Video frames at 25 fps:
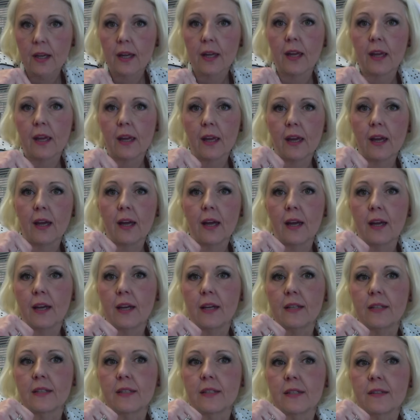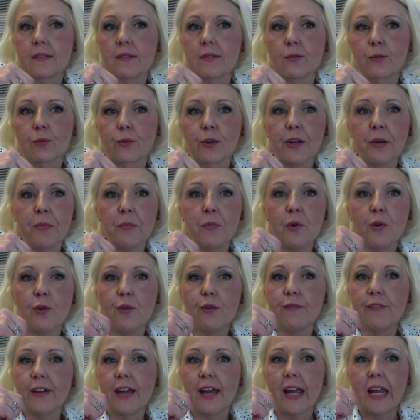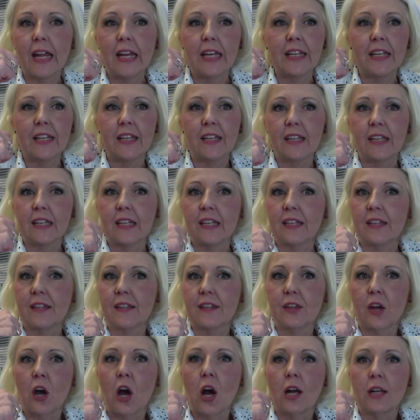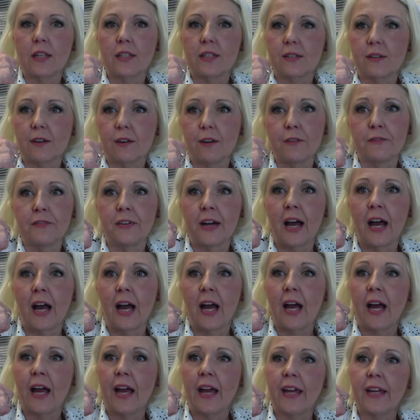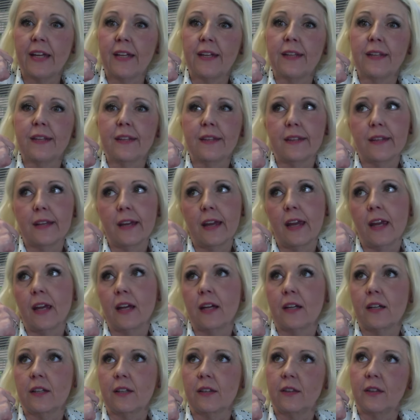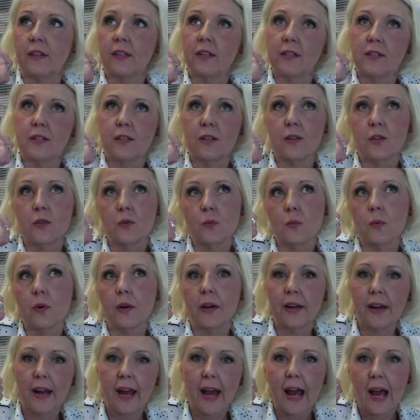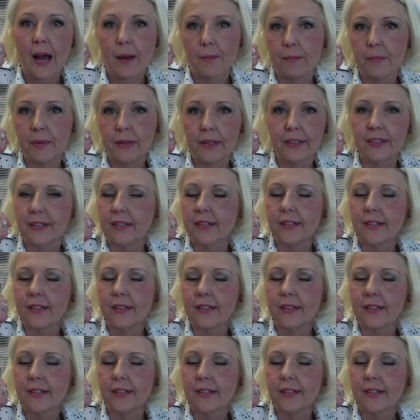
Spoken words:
and remove any thoughts of, I think this is what happened.